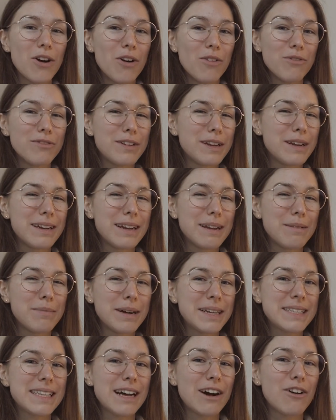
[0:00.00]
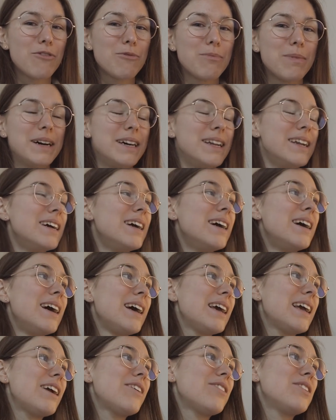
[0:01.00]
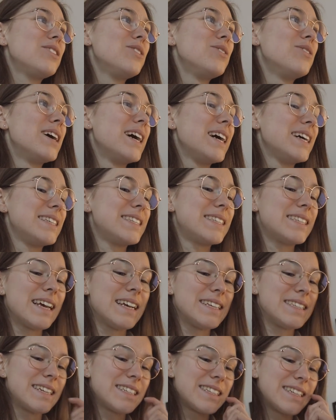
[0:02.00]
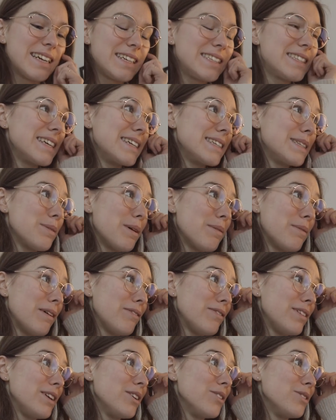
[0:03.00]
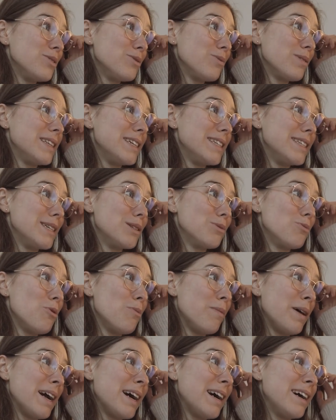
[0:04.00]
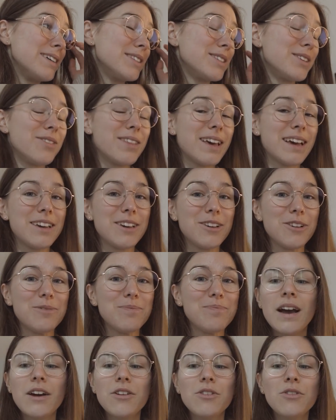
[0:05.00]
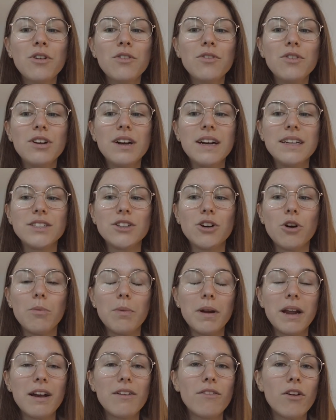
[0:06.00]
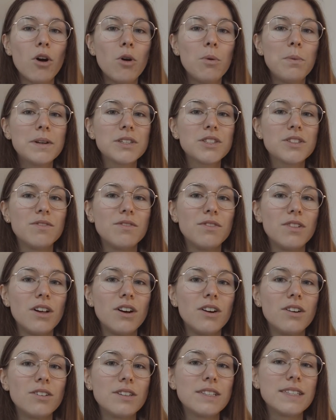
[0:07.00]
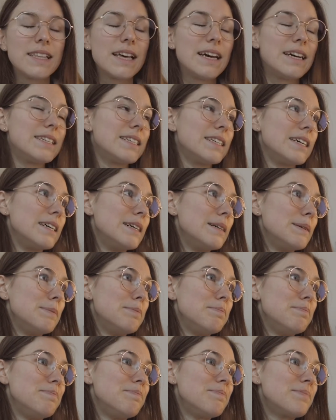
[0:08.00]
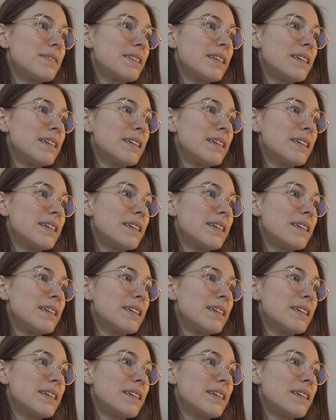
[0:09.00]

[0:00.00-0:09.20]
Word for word: confident in myself, but hearing you guys say such nice things about my videos really does warm my heart, so thank you. I don't know if you guys know, but I have a whole bunch of vlogs that, um,